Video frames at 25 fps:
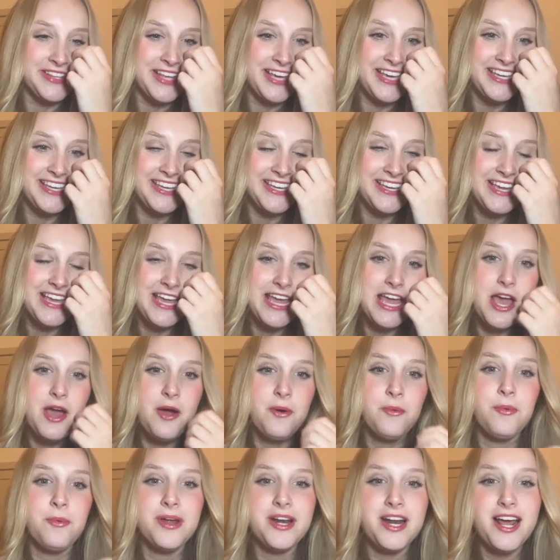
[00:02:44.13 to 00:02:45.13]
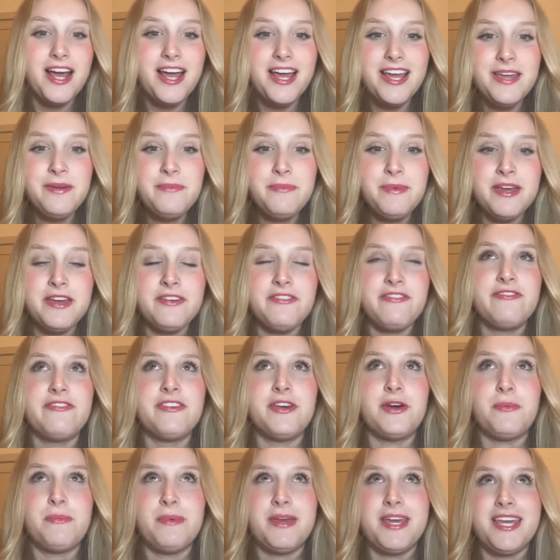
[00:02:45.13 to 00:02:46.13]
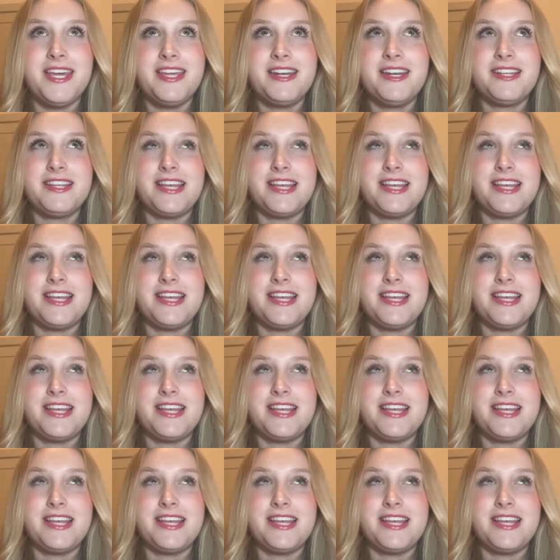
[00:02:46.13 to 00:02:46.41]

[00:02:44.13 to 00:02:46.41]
Like, when I'm filming,